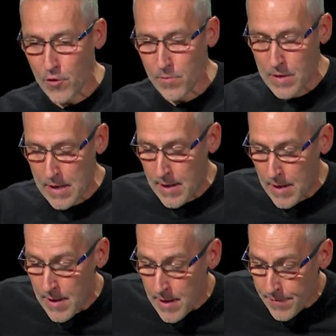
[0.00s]
from.
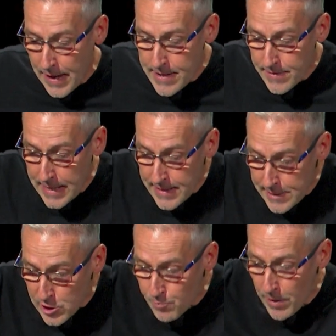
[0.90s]
They, they
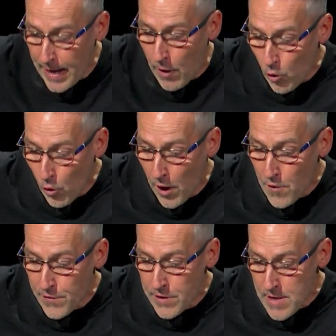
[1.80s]
then spread out all
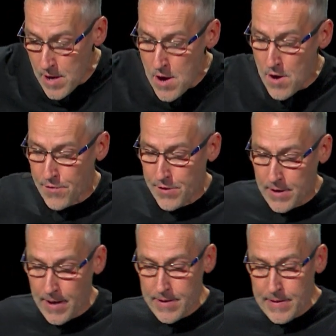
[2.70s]
over the earth,
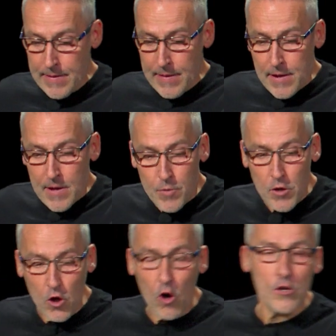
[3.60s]
okay?
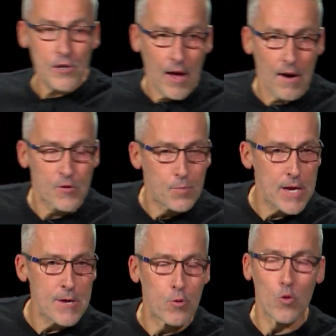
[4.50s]
But God loves
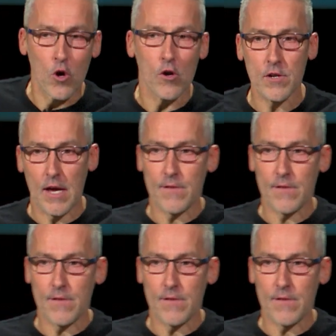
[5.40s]
people, God